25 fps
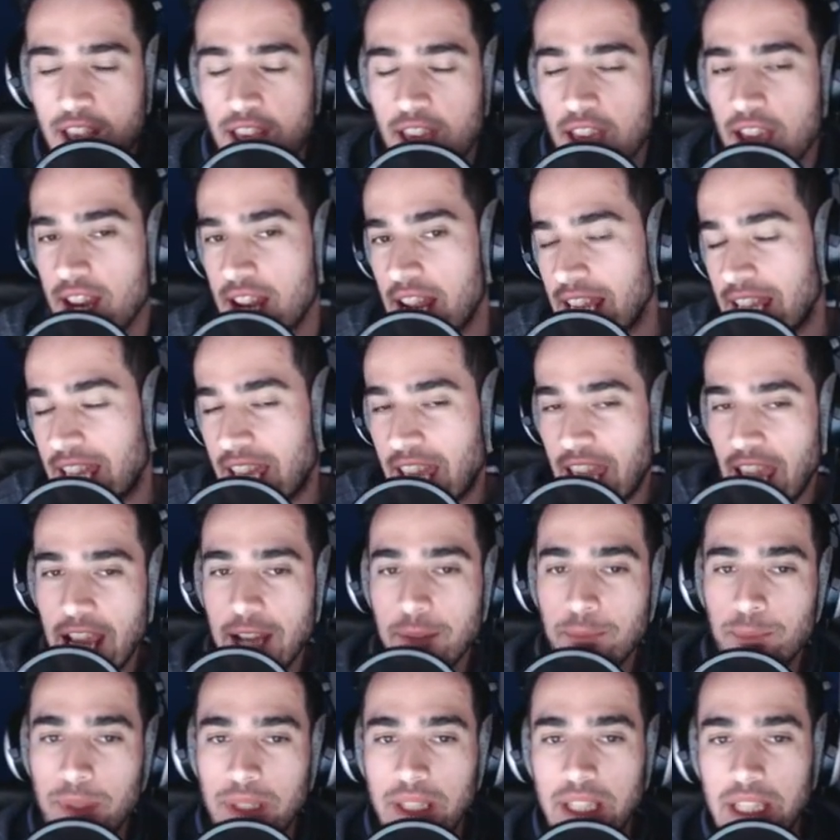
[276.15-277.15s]
And I
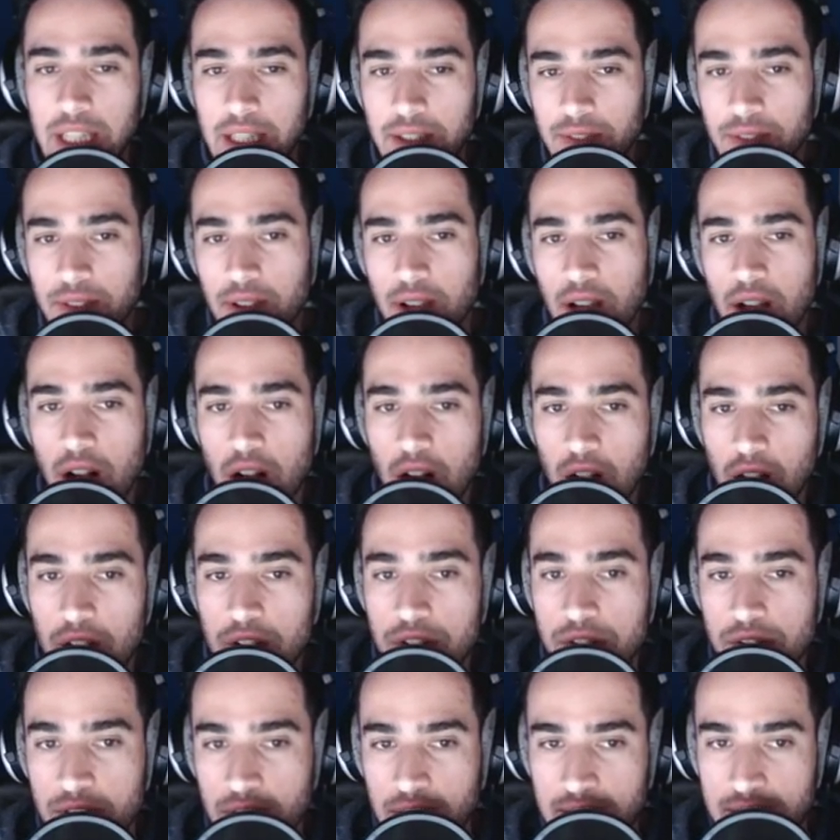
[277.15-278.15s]
can't believe
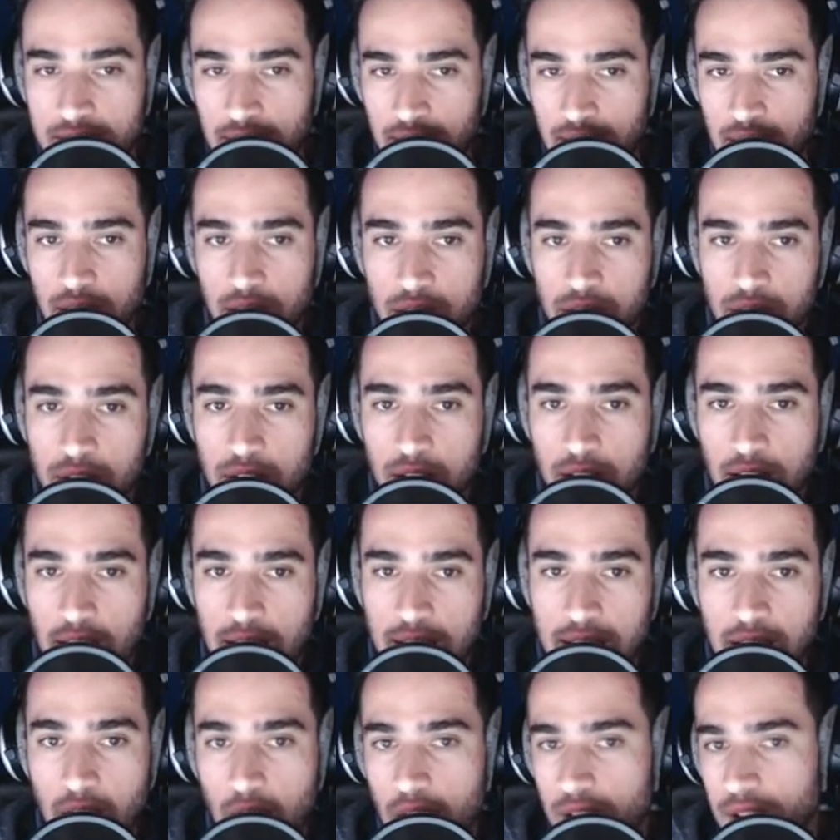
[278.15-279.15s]
also that tailor
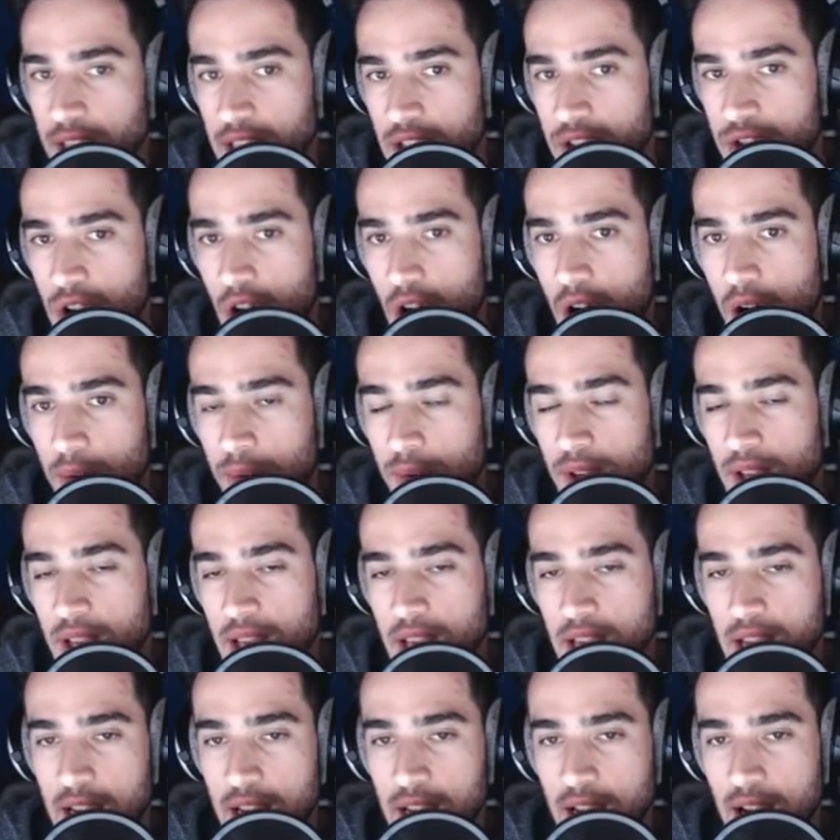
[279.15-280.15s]
and gardening job
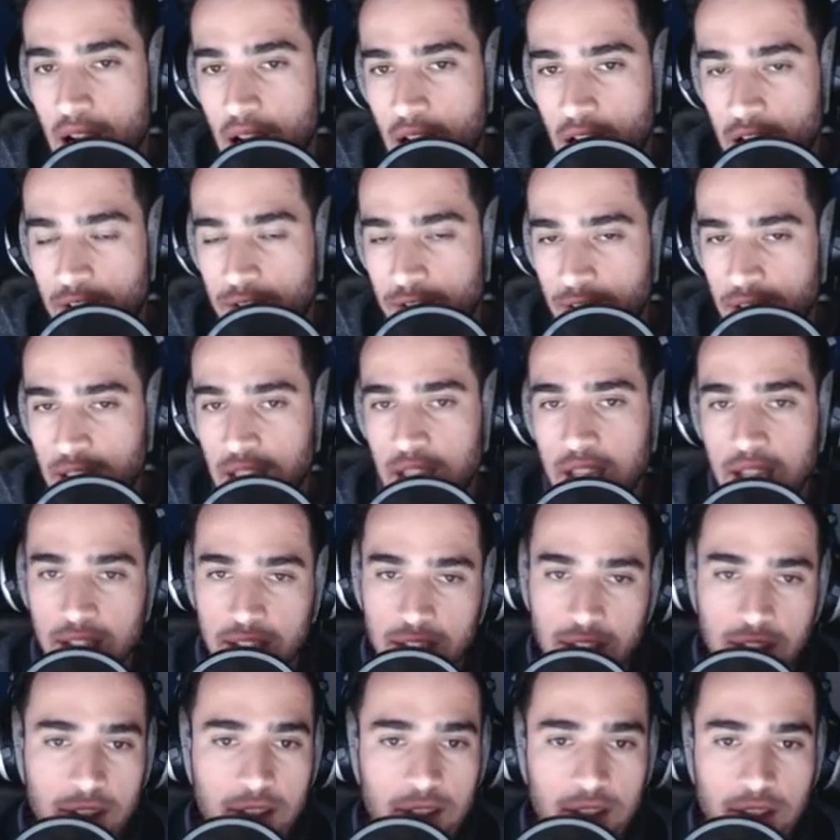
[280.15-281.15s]
are
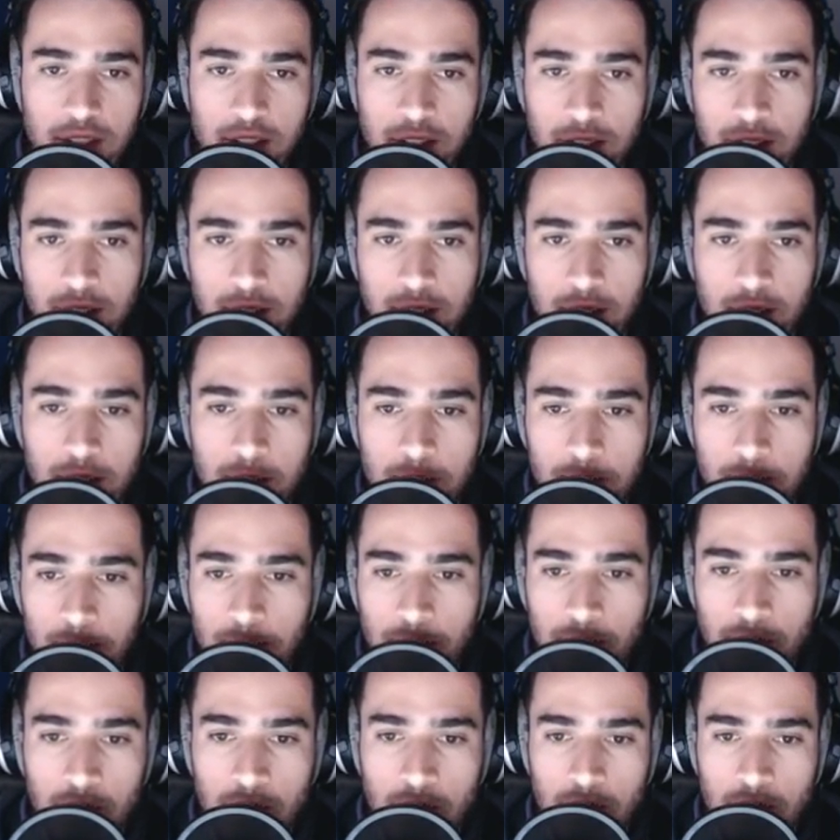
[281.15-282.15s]
vacant.
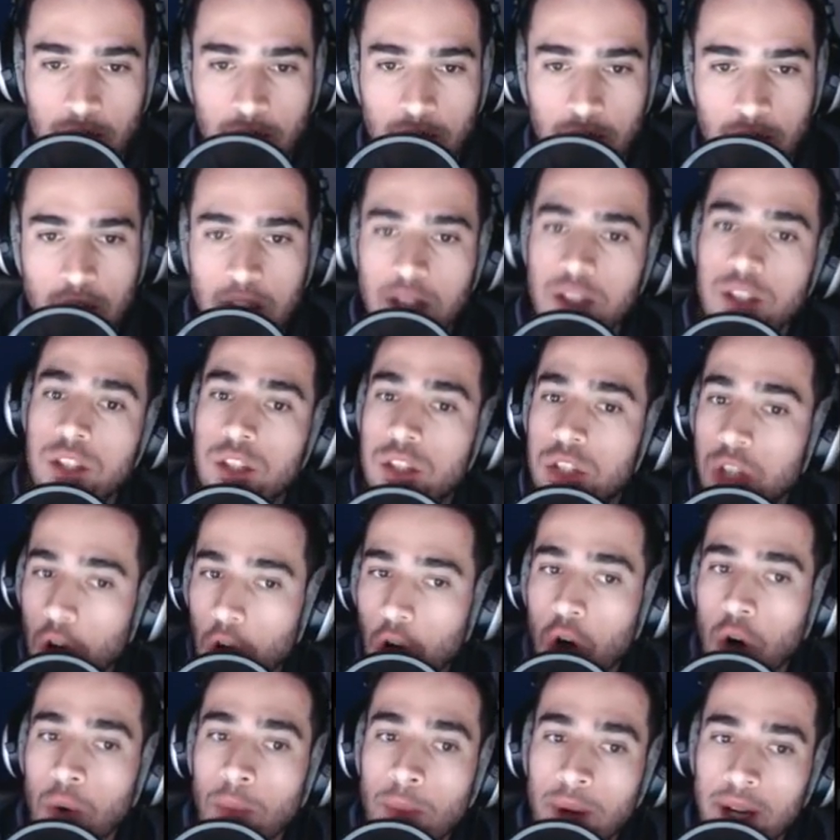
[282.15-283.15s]

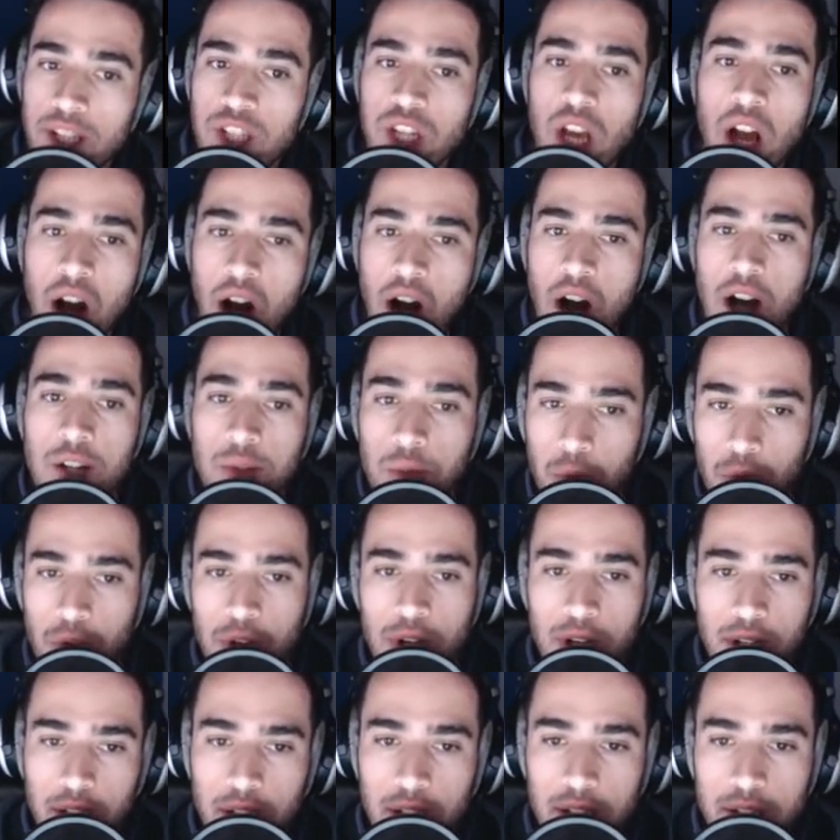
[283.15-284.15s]
So much hard
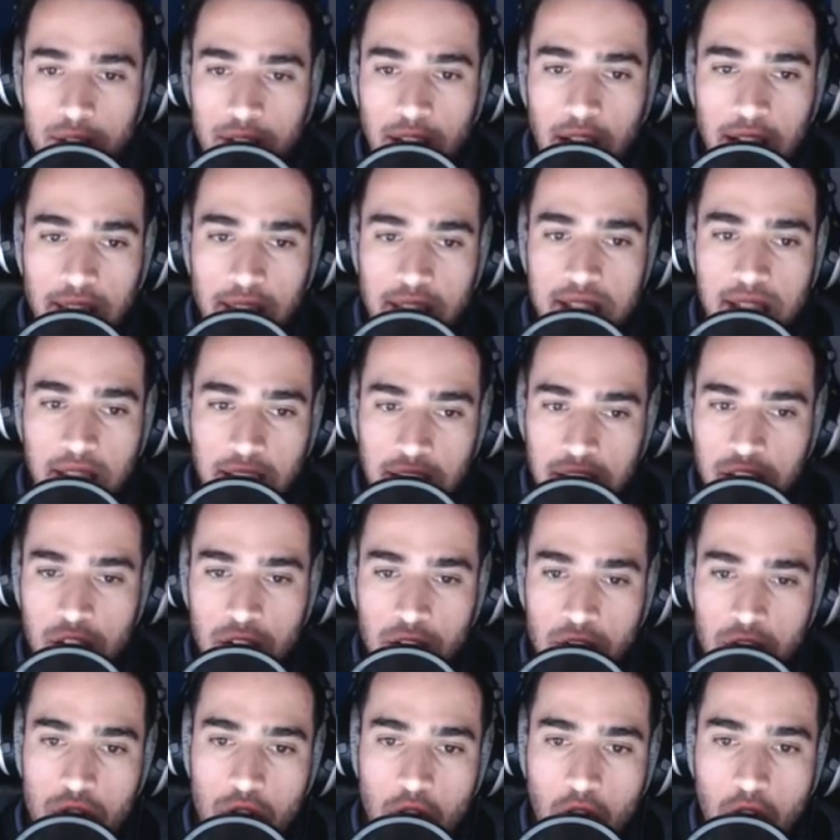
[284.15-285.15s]
work to get this
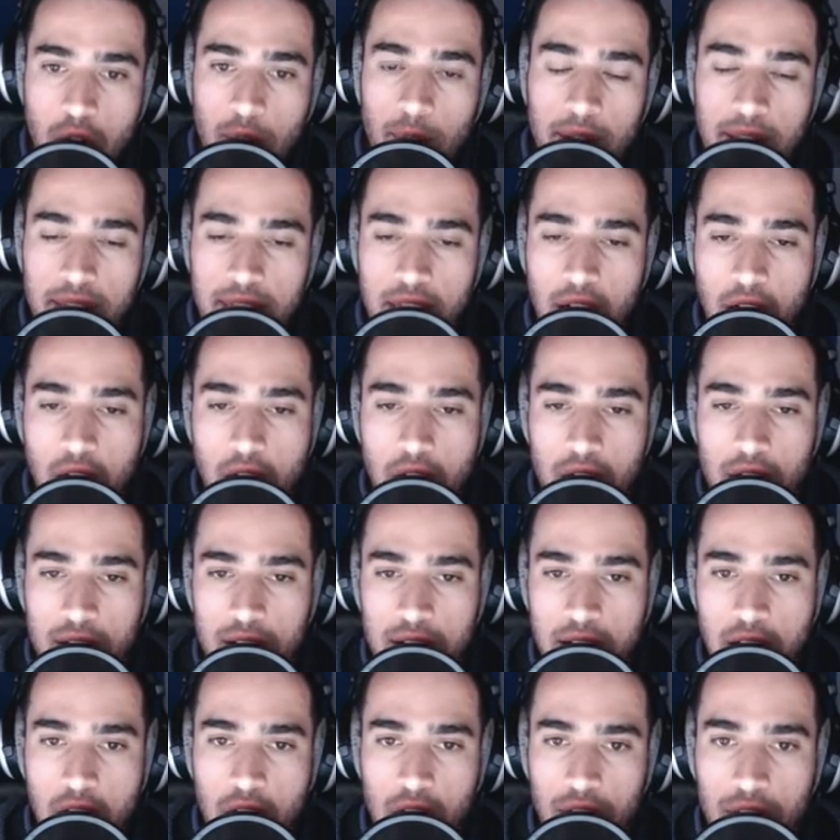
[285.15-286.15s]
kitchen job and
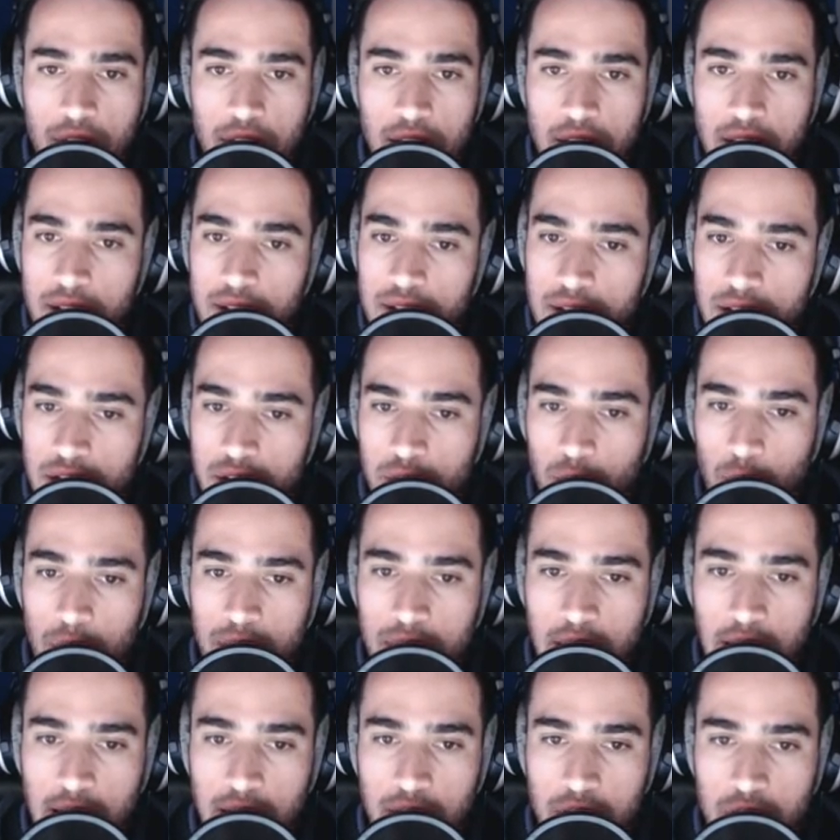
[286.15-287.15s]
now they just
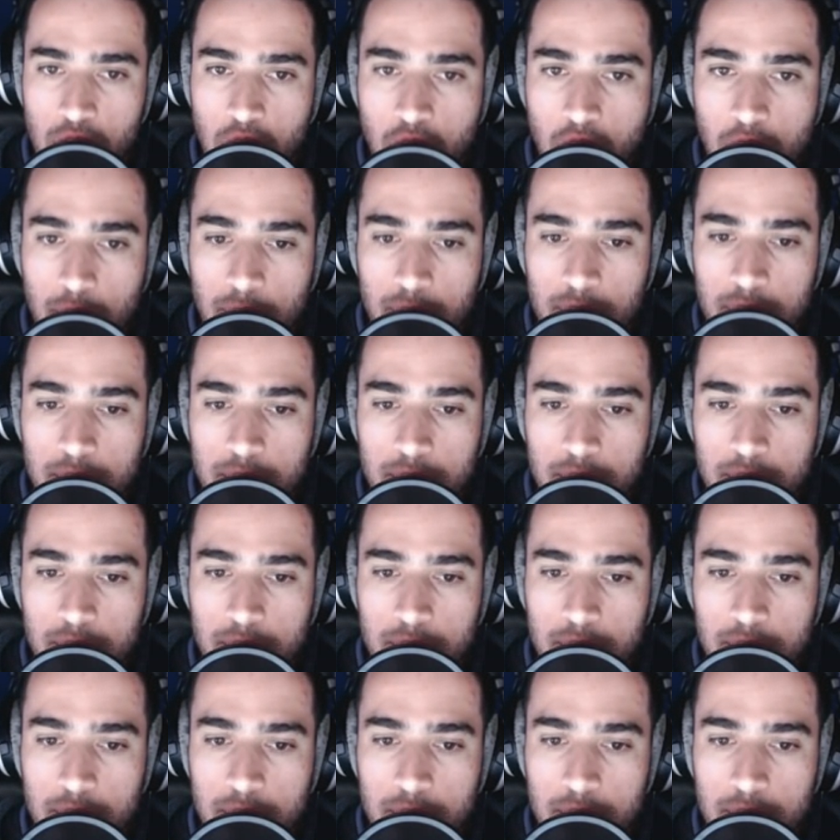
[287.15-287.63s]
quit that job.